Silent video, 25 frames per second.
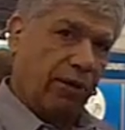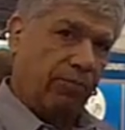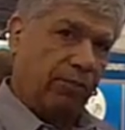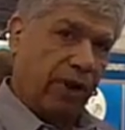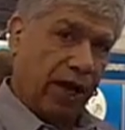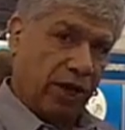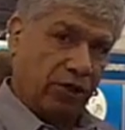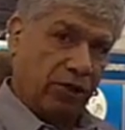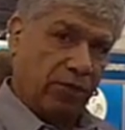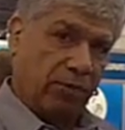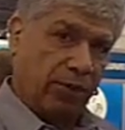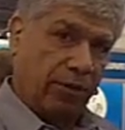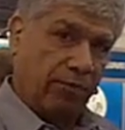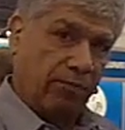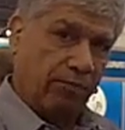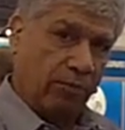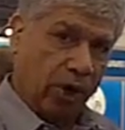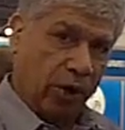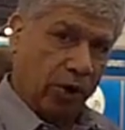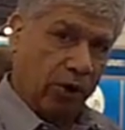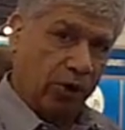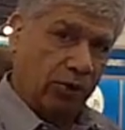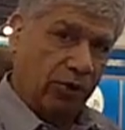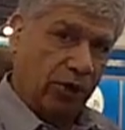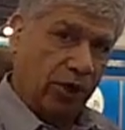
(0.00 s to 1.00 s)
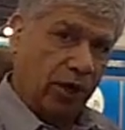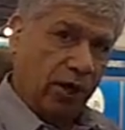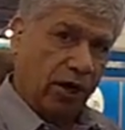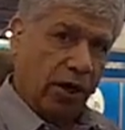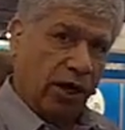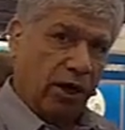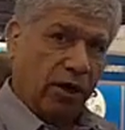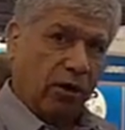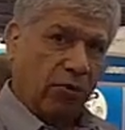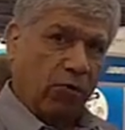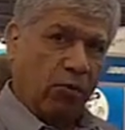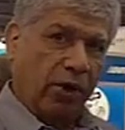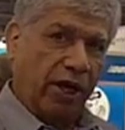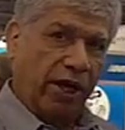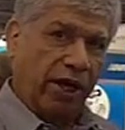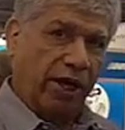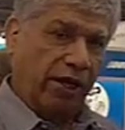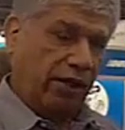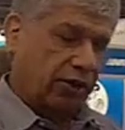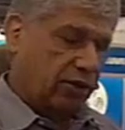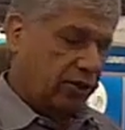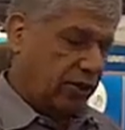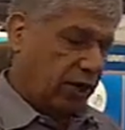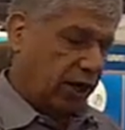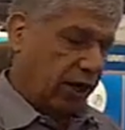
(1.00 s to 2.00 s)
measurement mode,
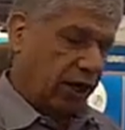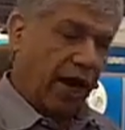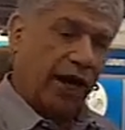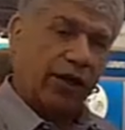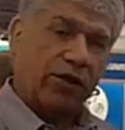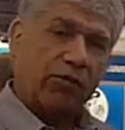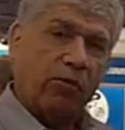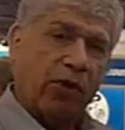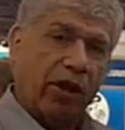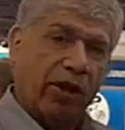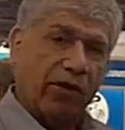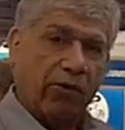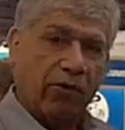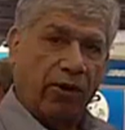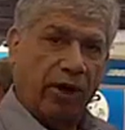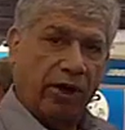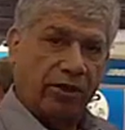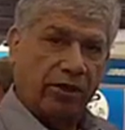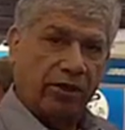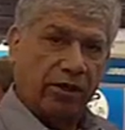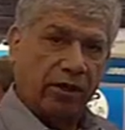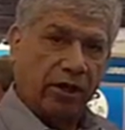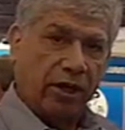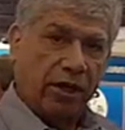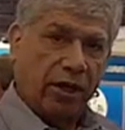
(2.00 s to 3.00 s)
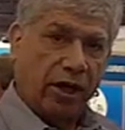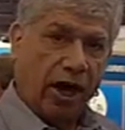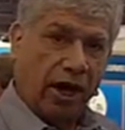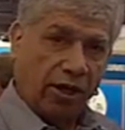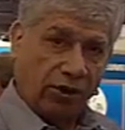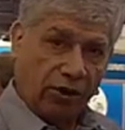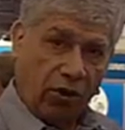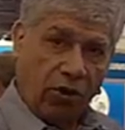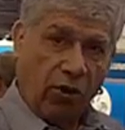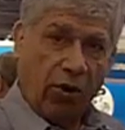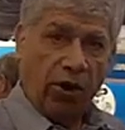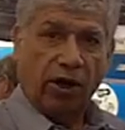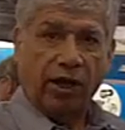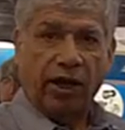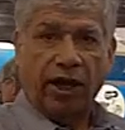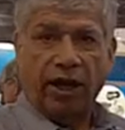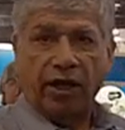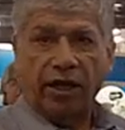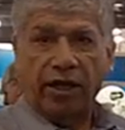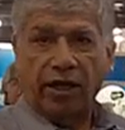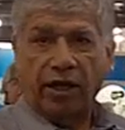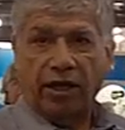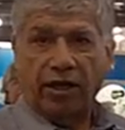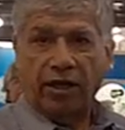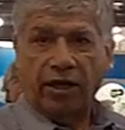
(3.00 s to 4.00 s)
we select whether it's
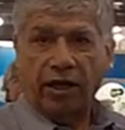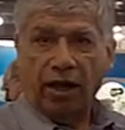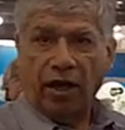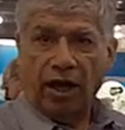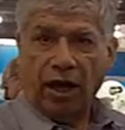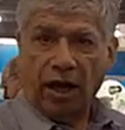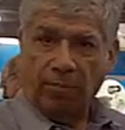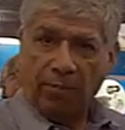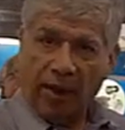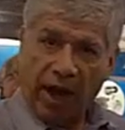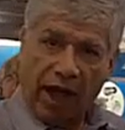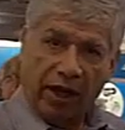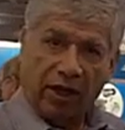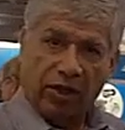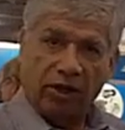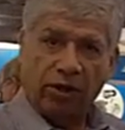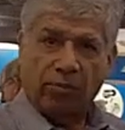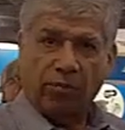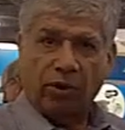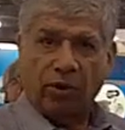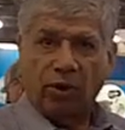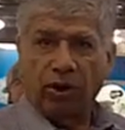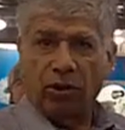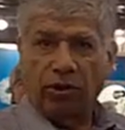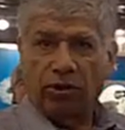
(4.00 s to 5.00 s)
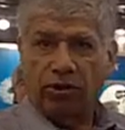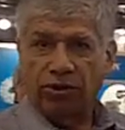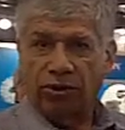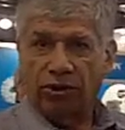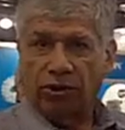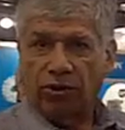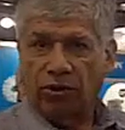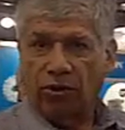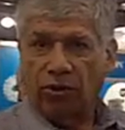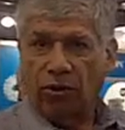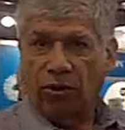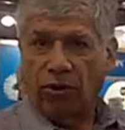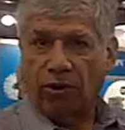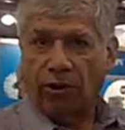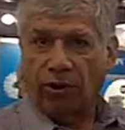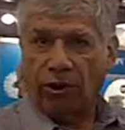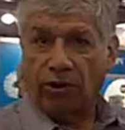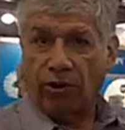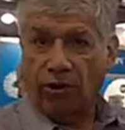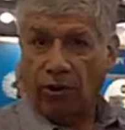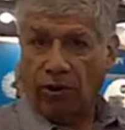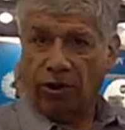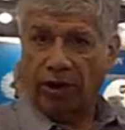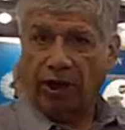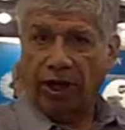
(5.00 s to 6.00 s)
uncorrelated, a Balun approach, or
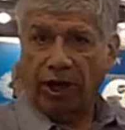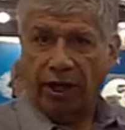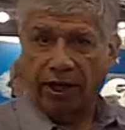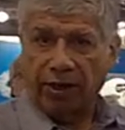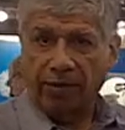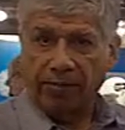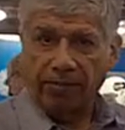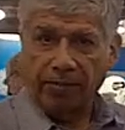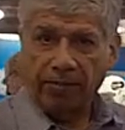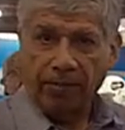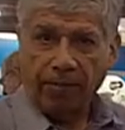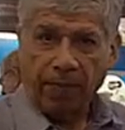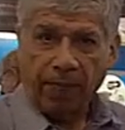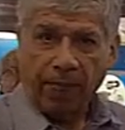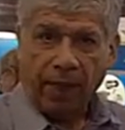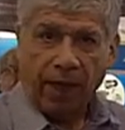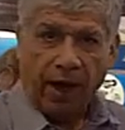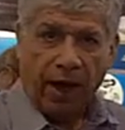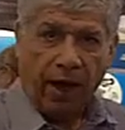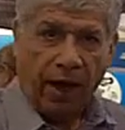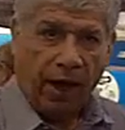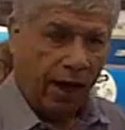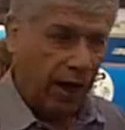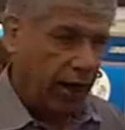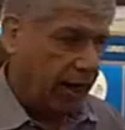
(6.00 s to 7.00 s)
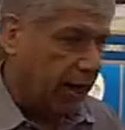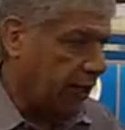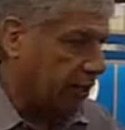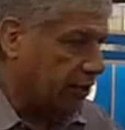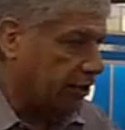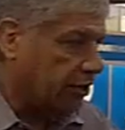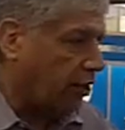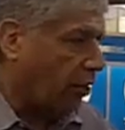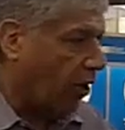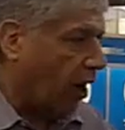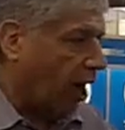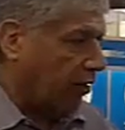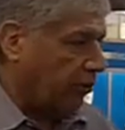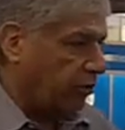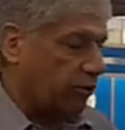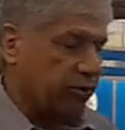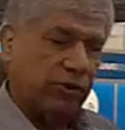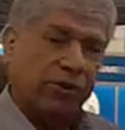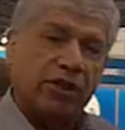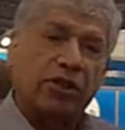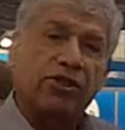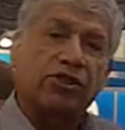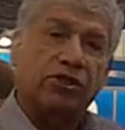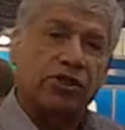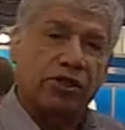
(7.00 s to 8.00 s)
correlated. So I'll
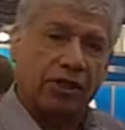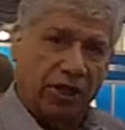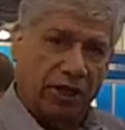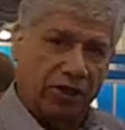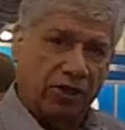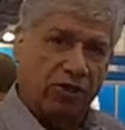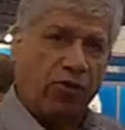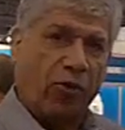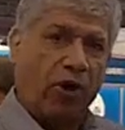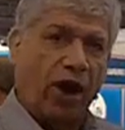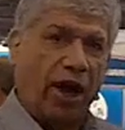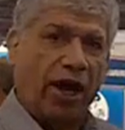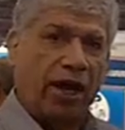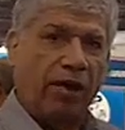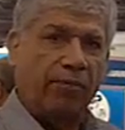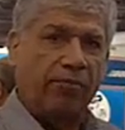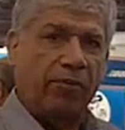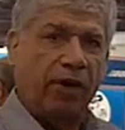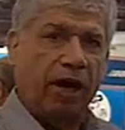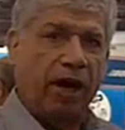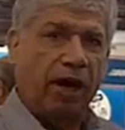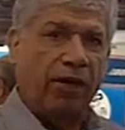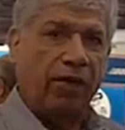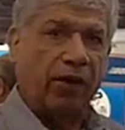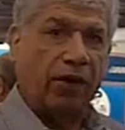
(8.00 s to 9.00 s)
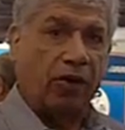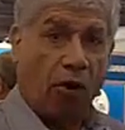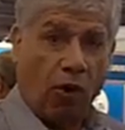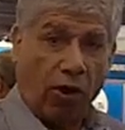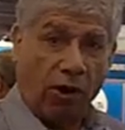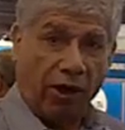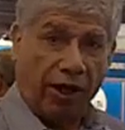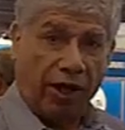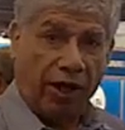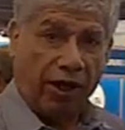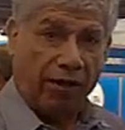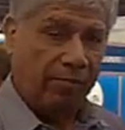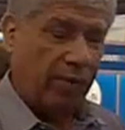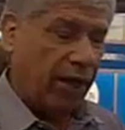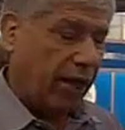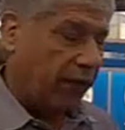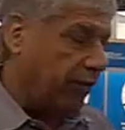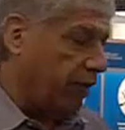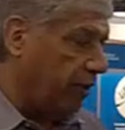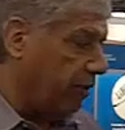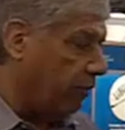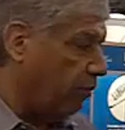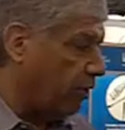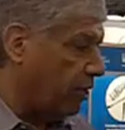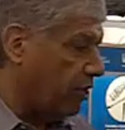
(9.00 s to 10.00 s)
just describe the correlated
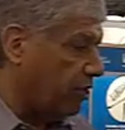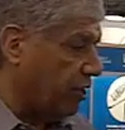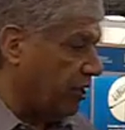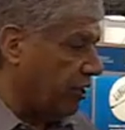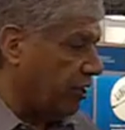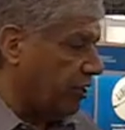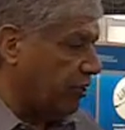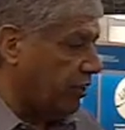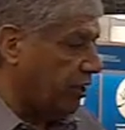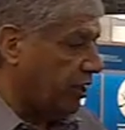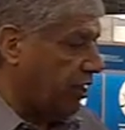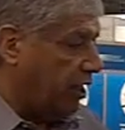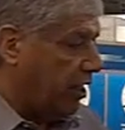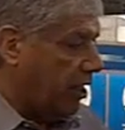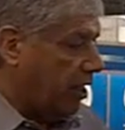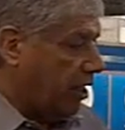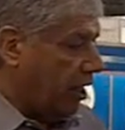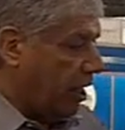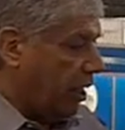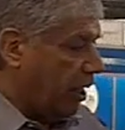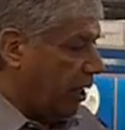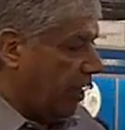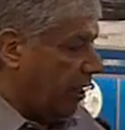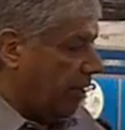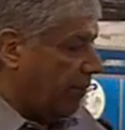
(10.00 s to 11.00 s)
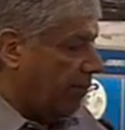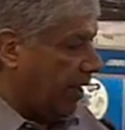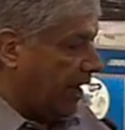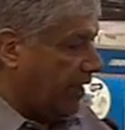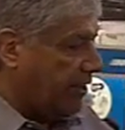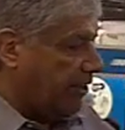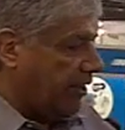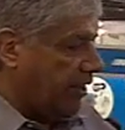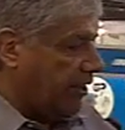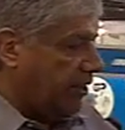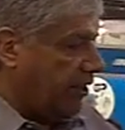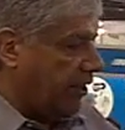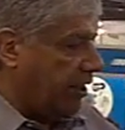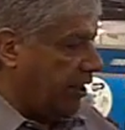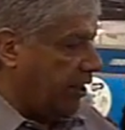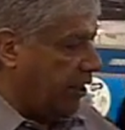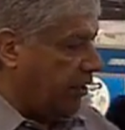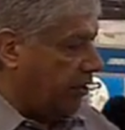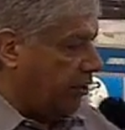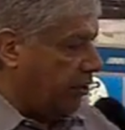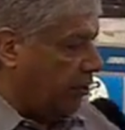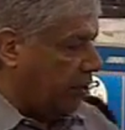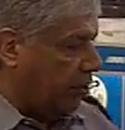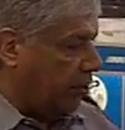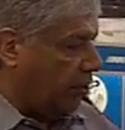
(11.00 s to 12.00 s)
method, which is basically
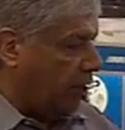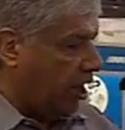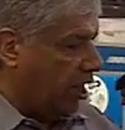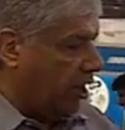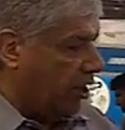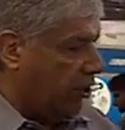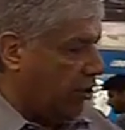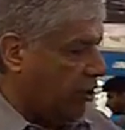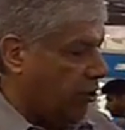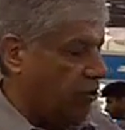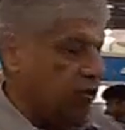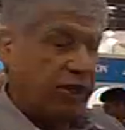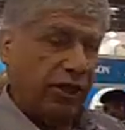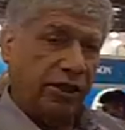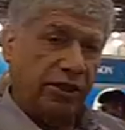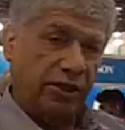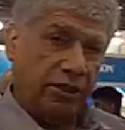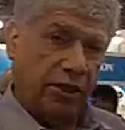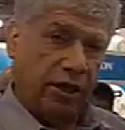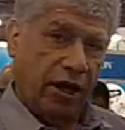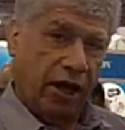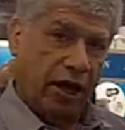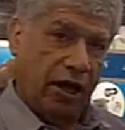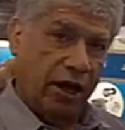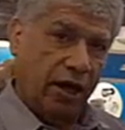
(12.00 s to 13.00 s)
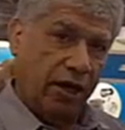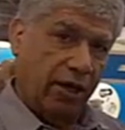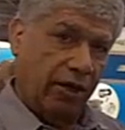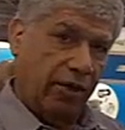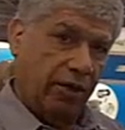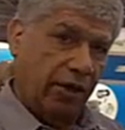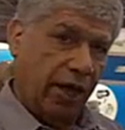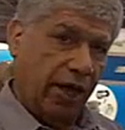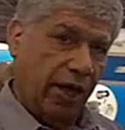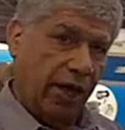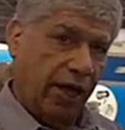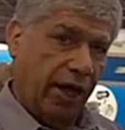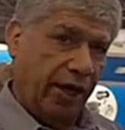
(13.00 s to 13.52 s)
using a